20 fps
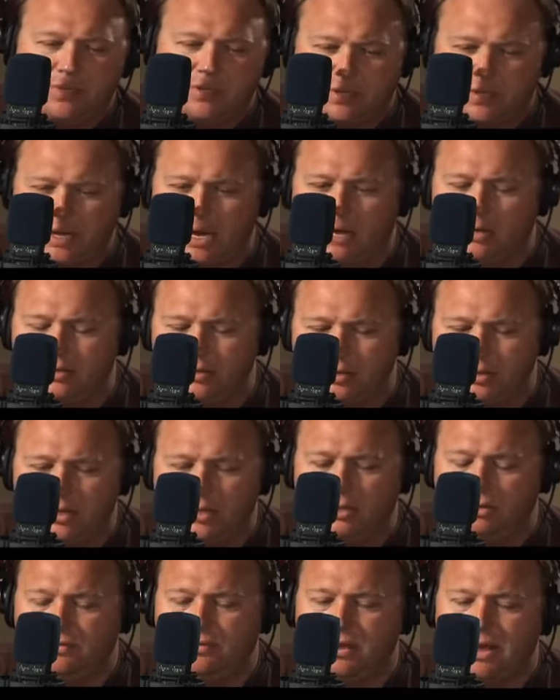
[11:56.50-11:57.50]

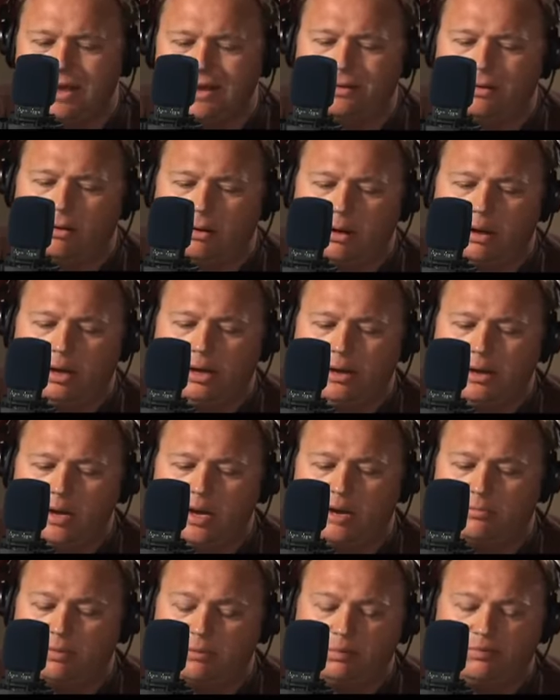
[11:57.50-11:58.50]
scarcity. You've got it all in
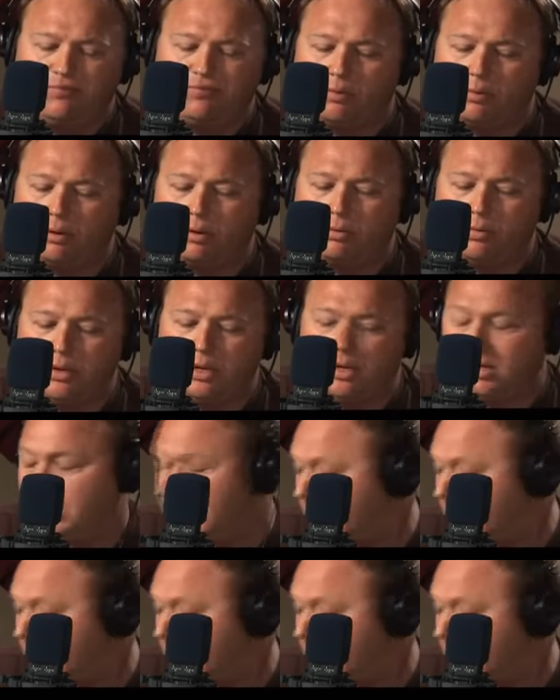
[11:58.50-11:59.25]
here. But before we